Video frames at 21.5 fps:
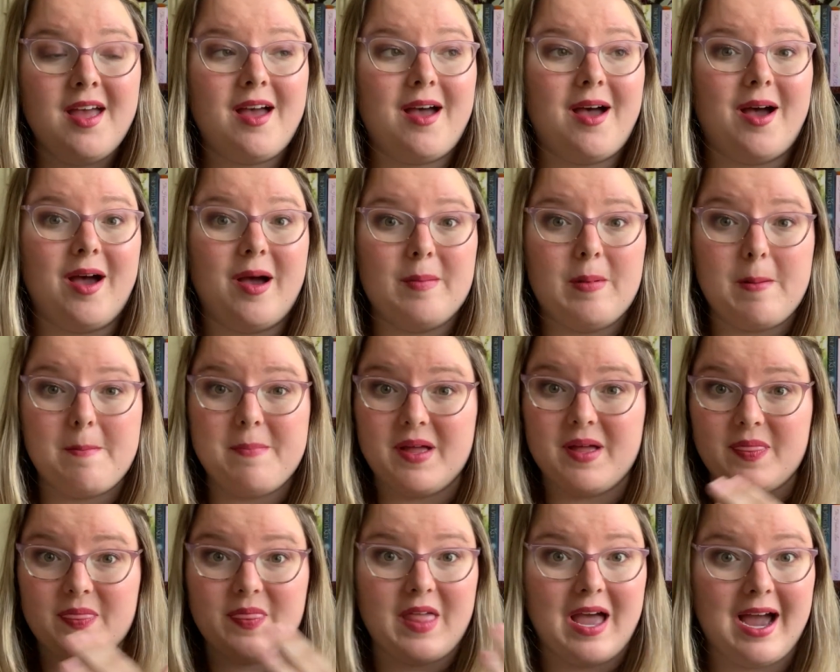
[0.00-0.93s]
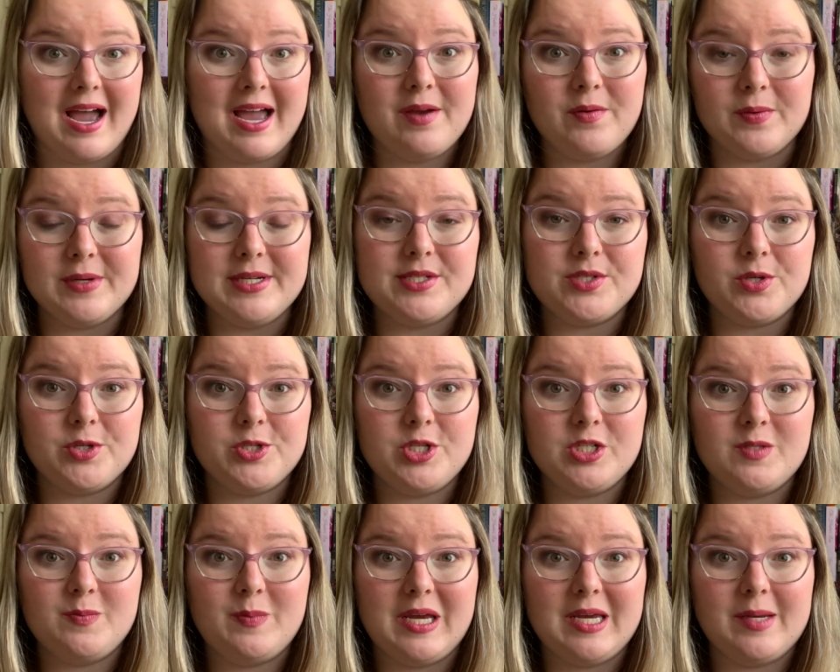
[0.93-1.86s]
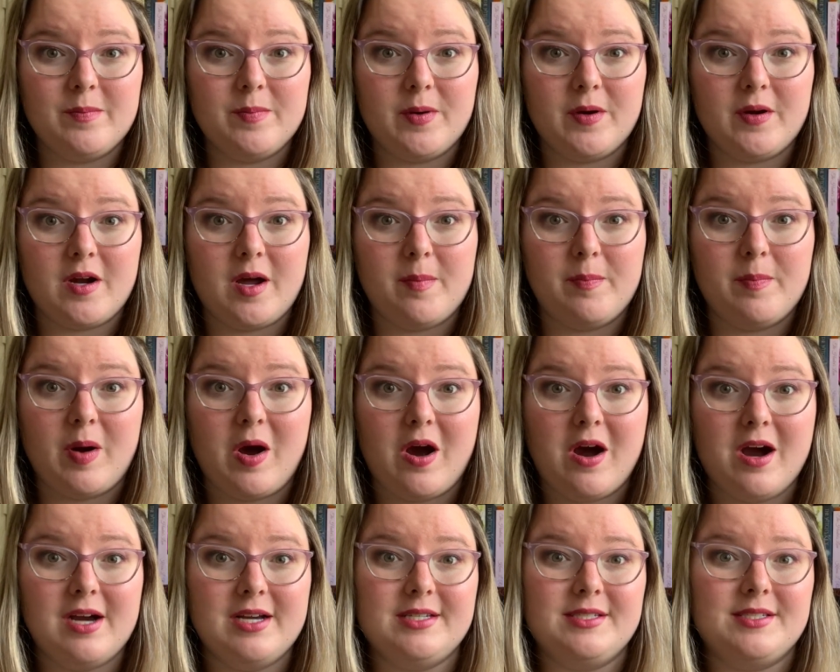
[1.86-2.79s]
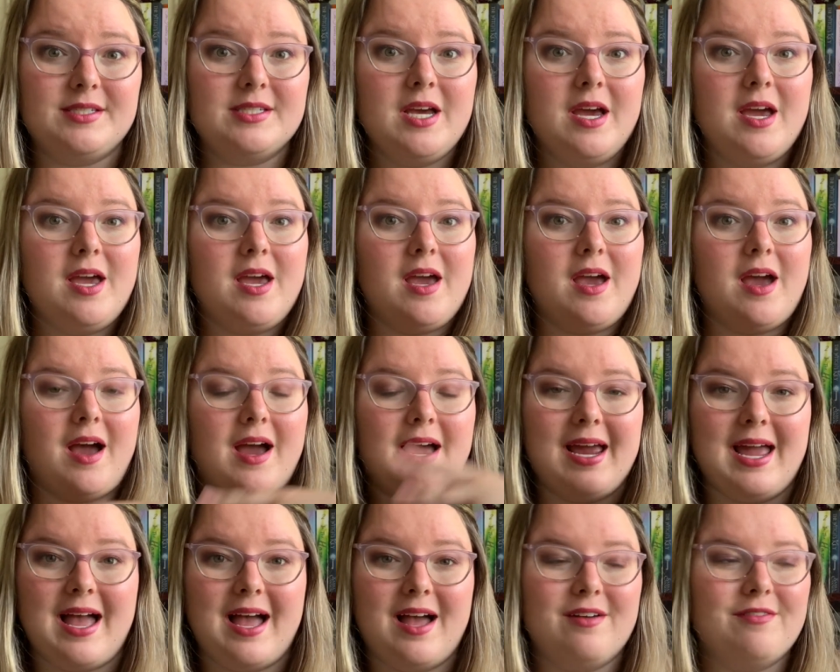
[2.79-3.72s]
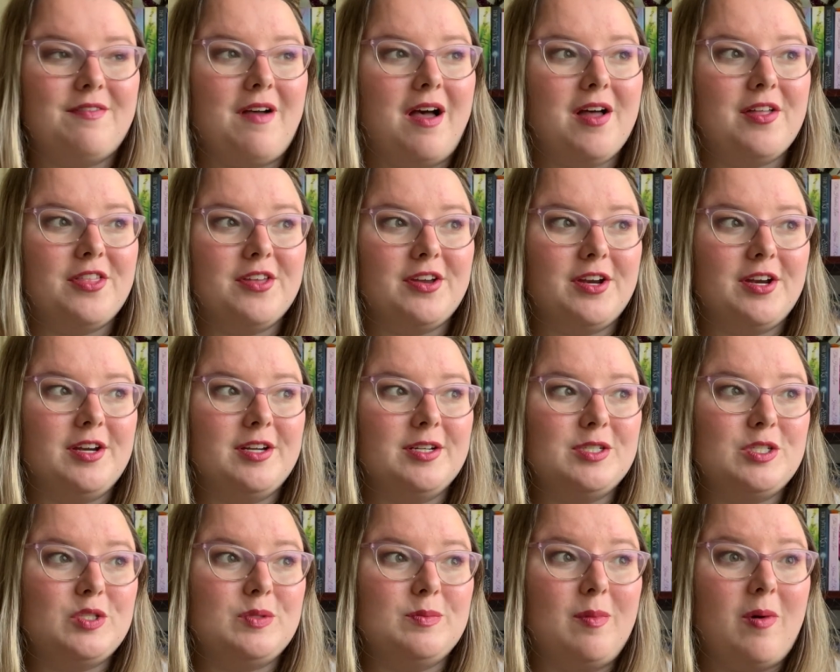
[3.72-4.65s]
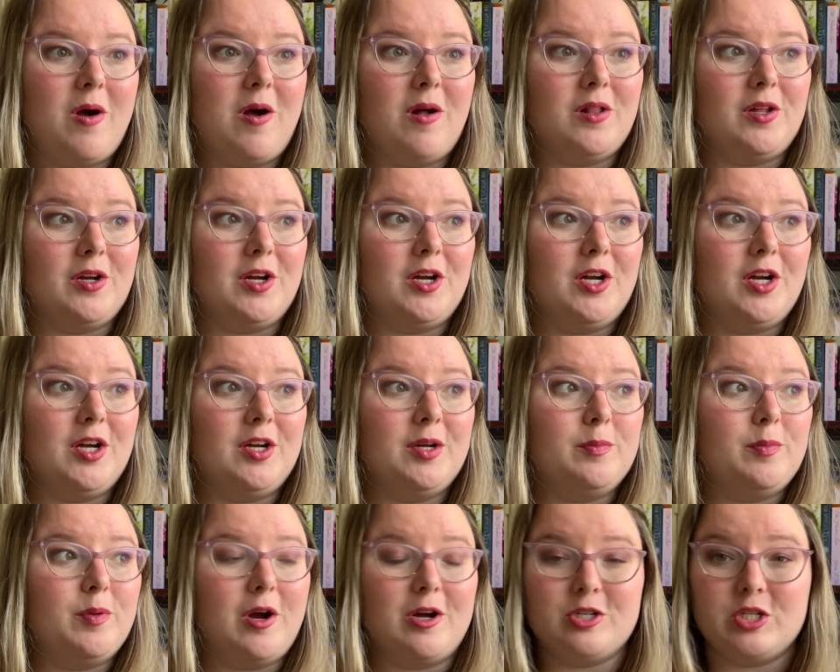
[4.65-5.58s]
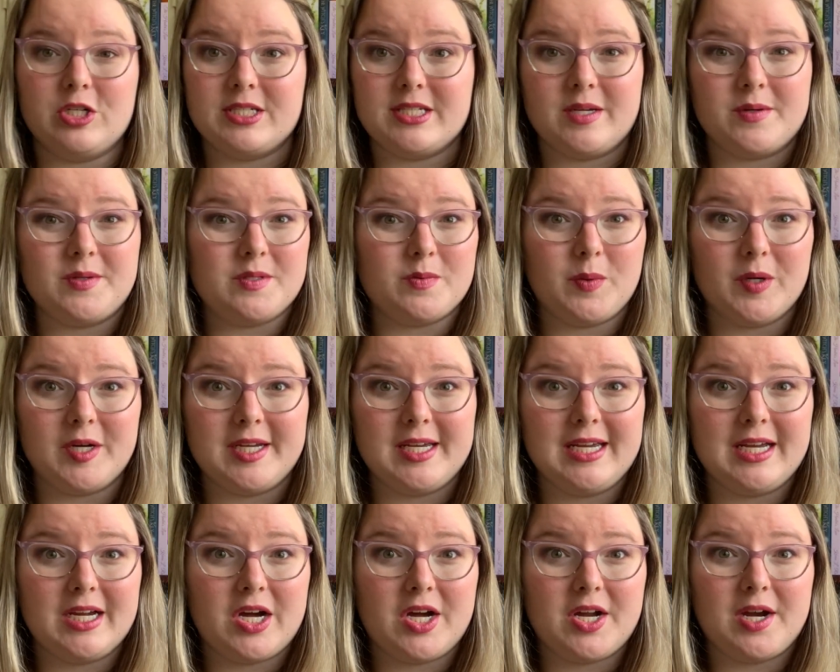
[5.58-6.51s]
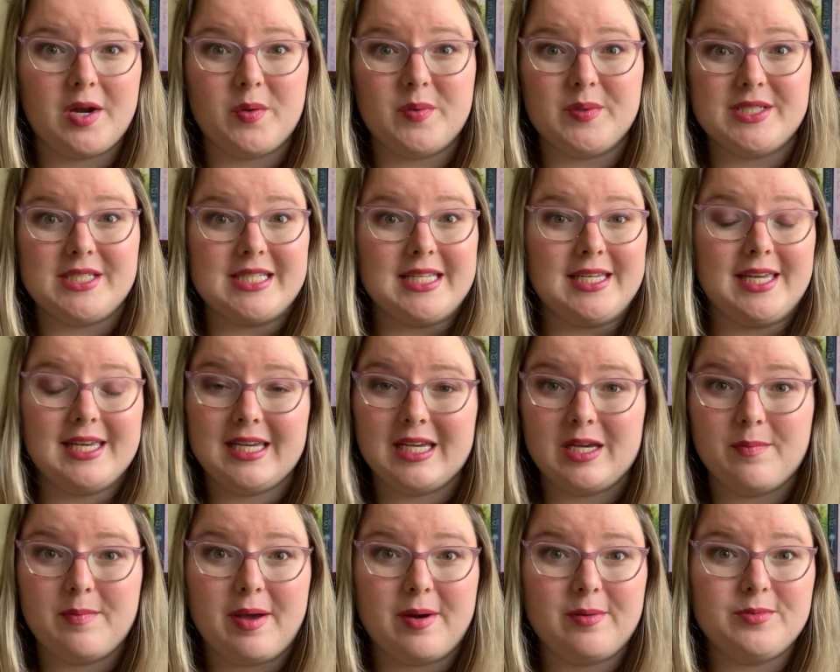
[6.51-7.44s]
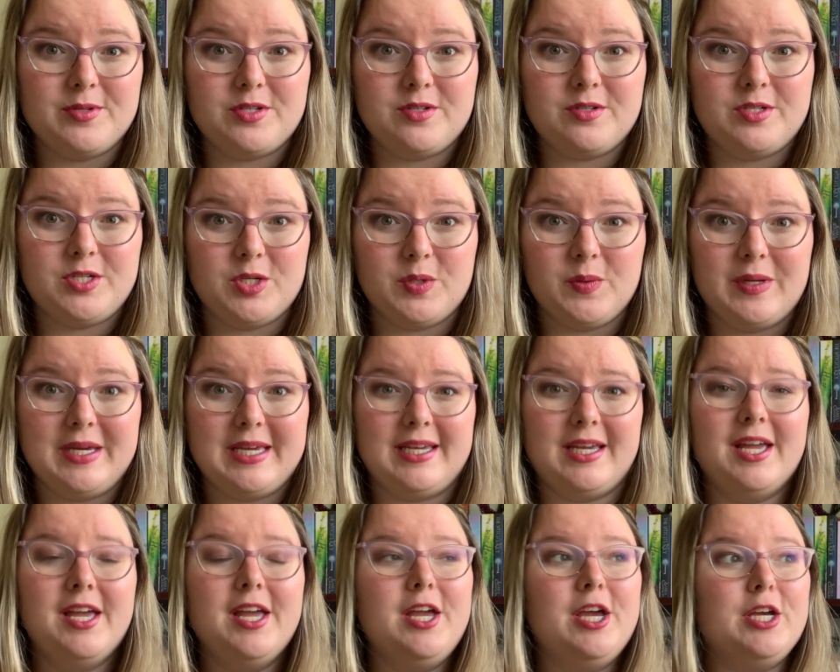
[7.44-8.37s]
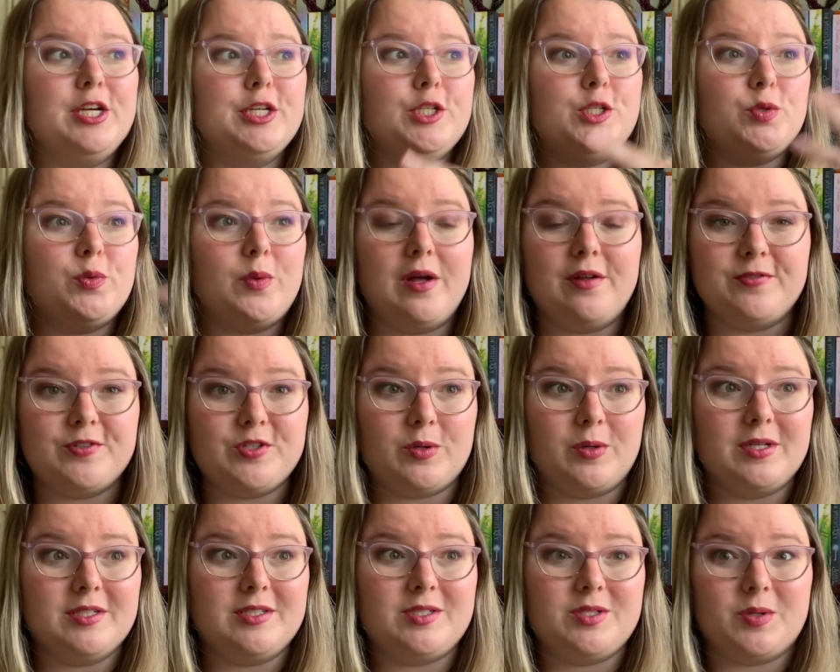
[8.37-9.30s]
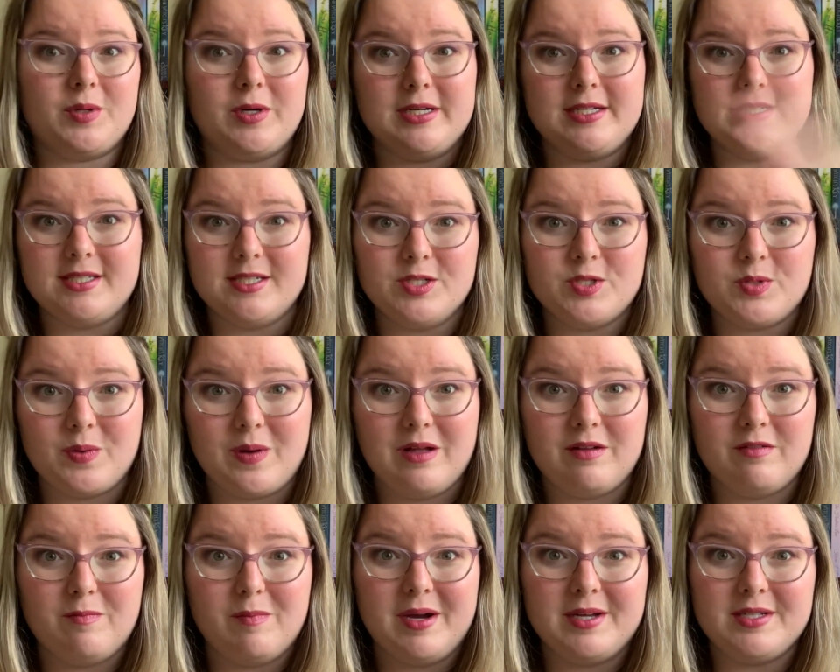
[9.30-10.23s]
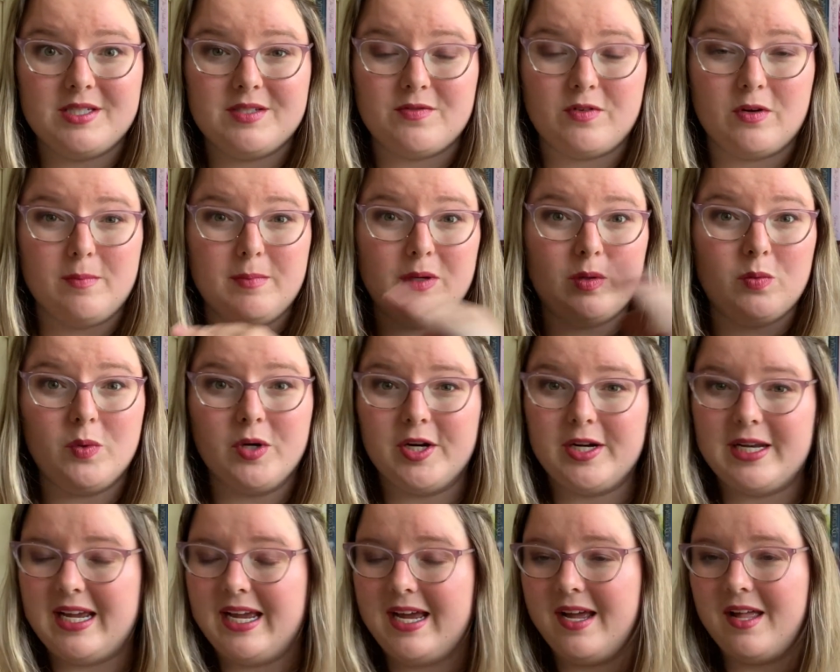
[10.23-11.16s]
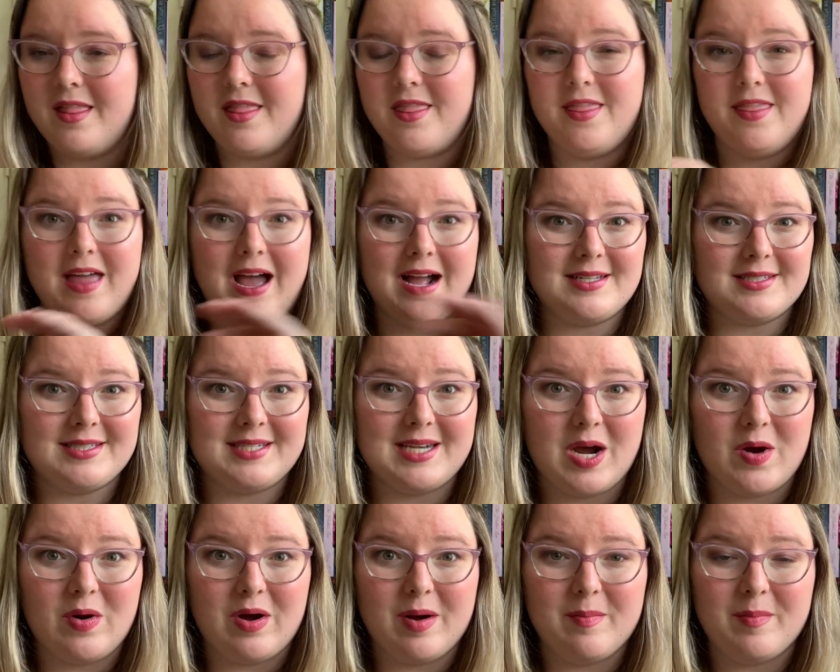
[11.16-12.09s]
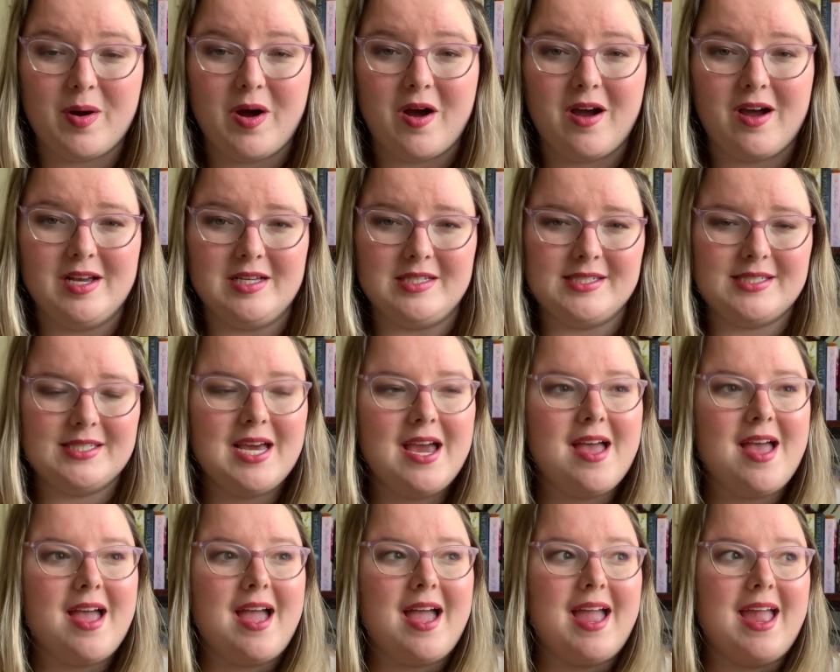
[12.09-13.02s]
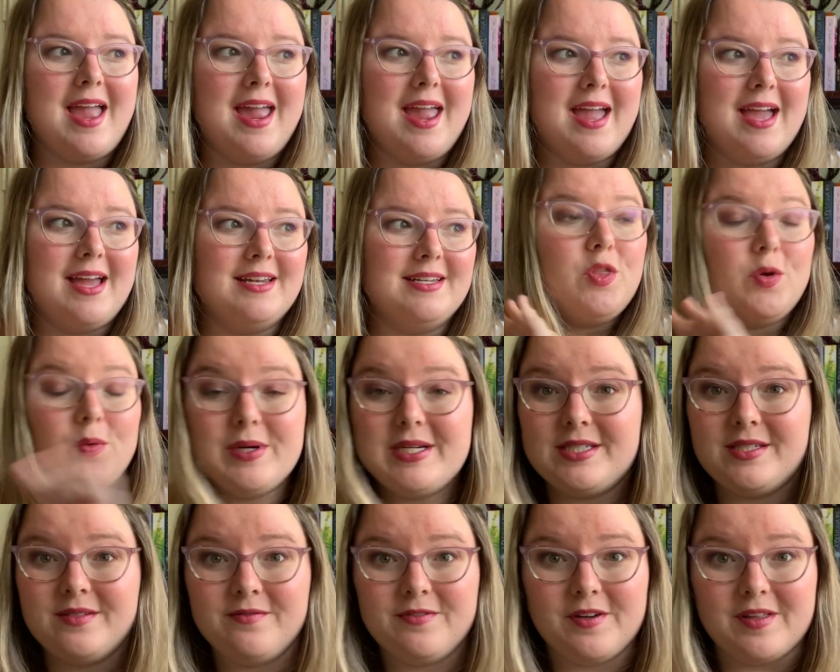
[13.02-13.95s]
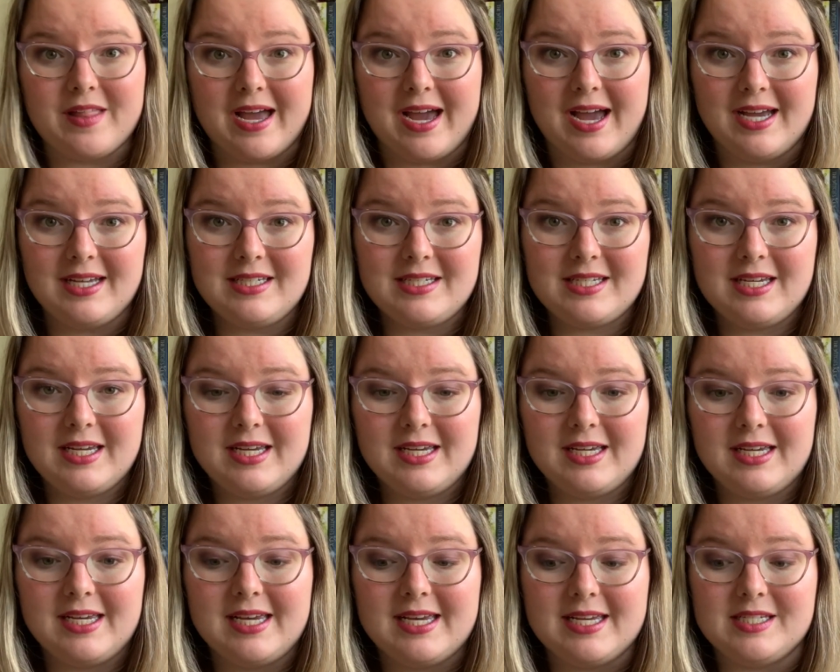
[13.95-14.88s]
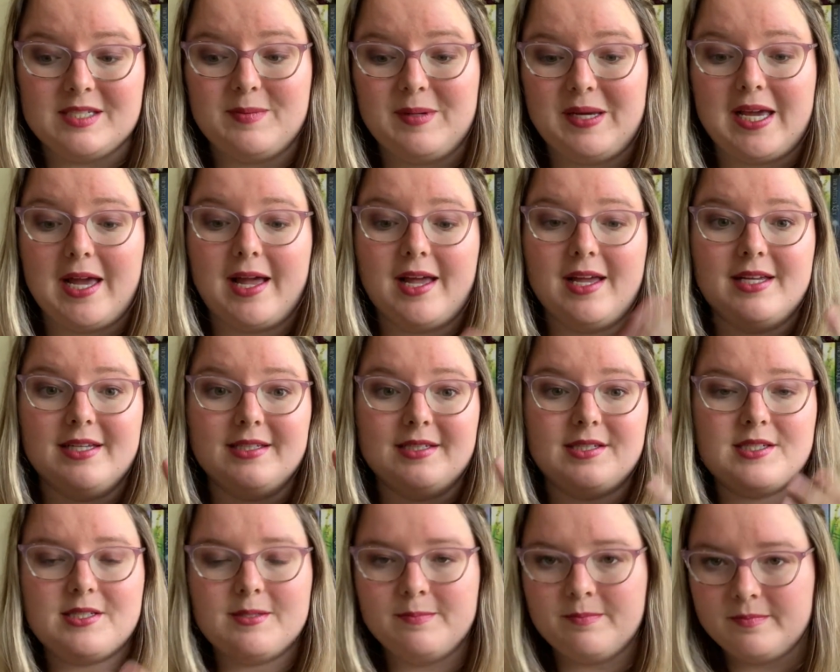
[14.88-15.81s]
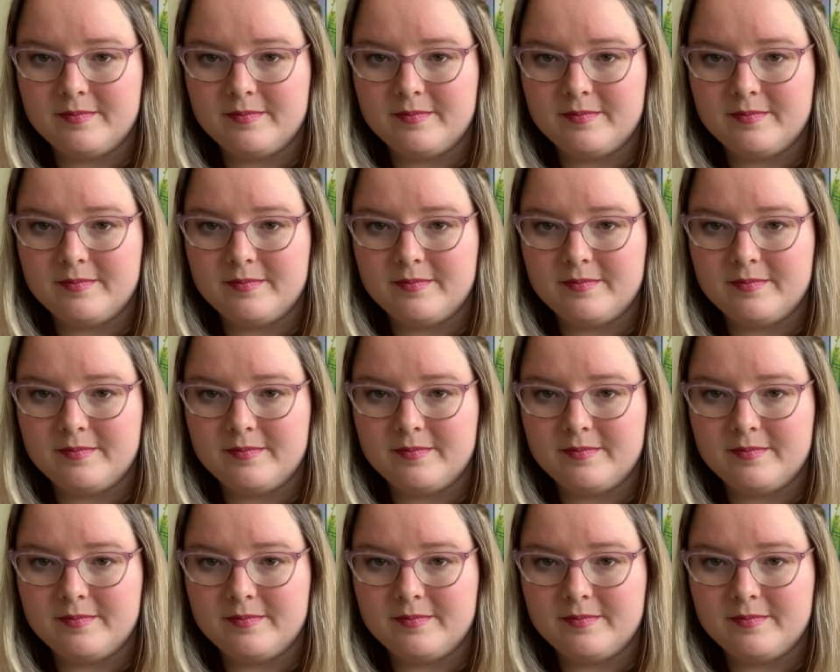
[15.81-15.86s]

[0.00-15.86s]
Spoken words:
but that research is being put on pause. I have other smaller projects I was working on. I was thinking about doing 12 short stories in 12 months for Moreci. That's now on pause. And the reason for that is because,